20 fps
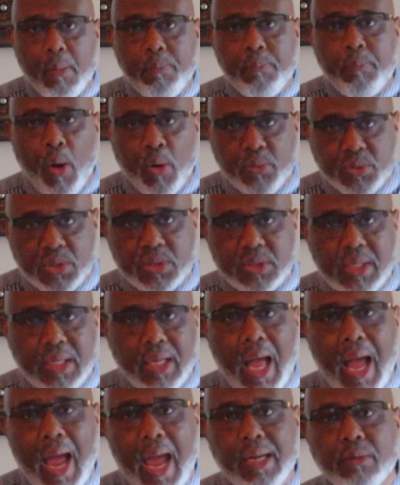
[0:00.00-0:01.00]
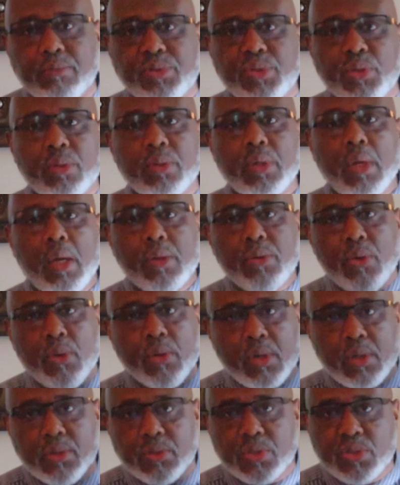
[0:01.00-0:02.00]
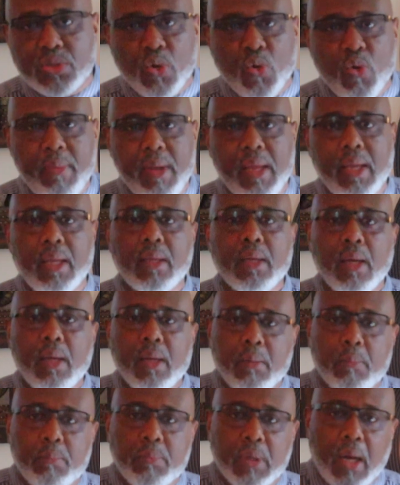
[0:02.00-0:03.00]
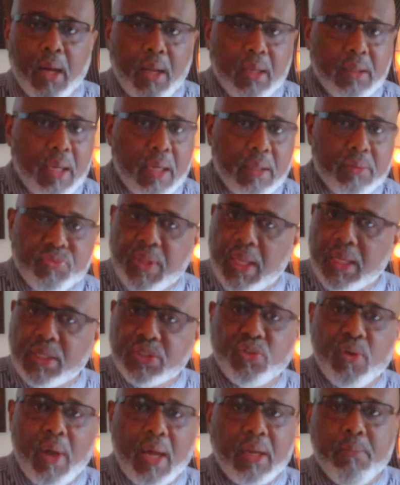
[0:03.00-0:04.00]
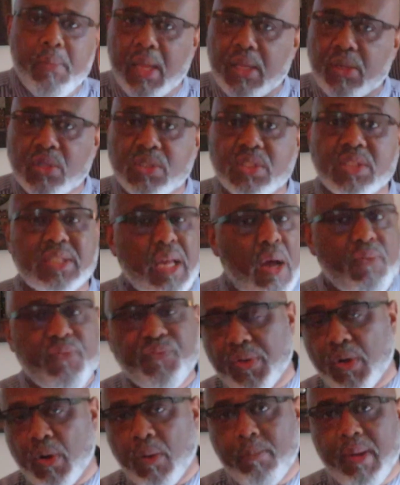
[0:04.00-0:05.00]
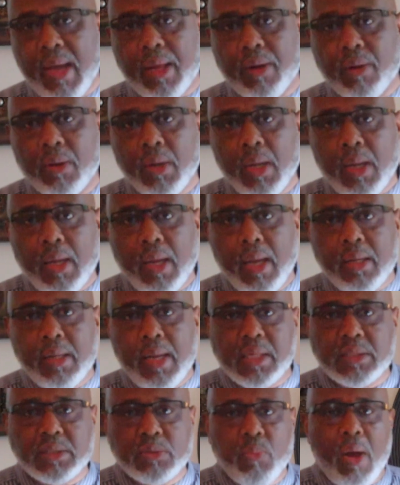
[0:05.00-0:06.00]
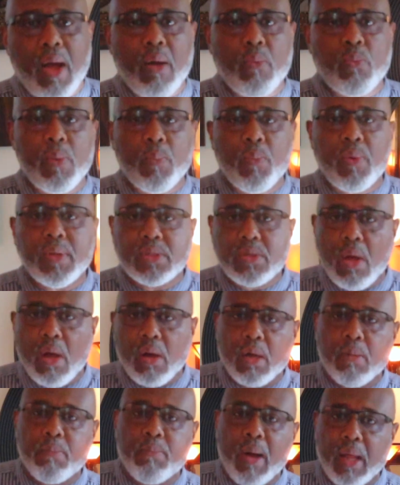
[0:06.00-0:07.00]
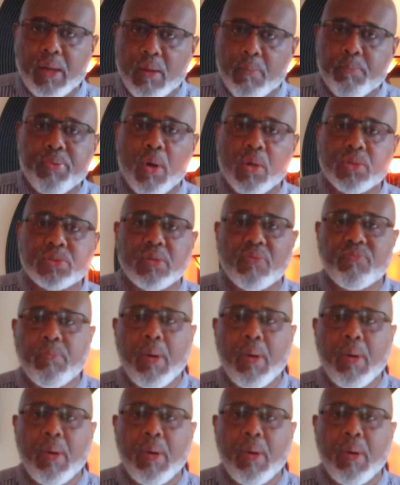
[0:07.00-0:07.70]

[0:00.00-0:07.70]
purchasing items, you're consuming things, try to make yourself feel better. And that's why when we talk about impulsive